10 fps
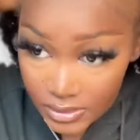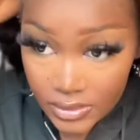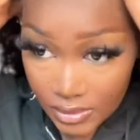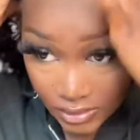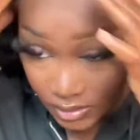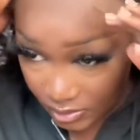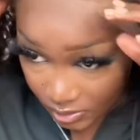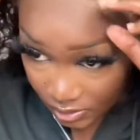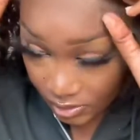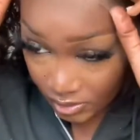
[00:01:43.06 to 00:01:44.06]
this wig back on
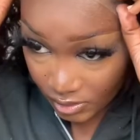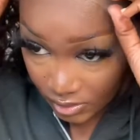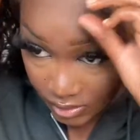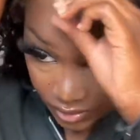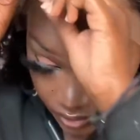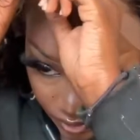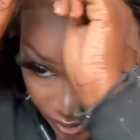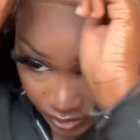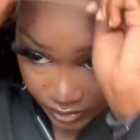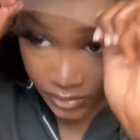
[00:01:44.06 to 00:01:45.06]
my head,
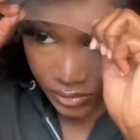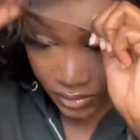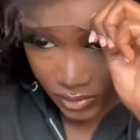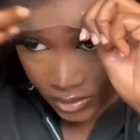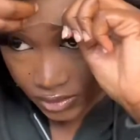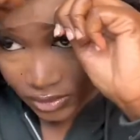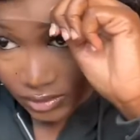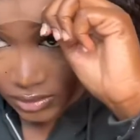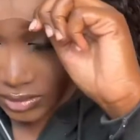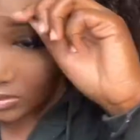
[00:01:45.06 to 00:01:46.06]
you will not be
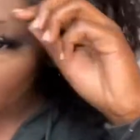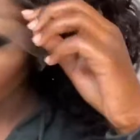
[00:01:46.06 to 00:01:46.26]
able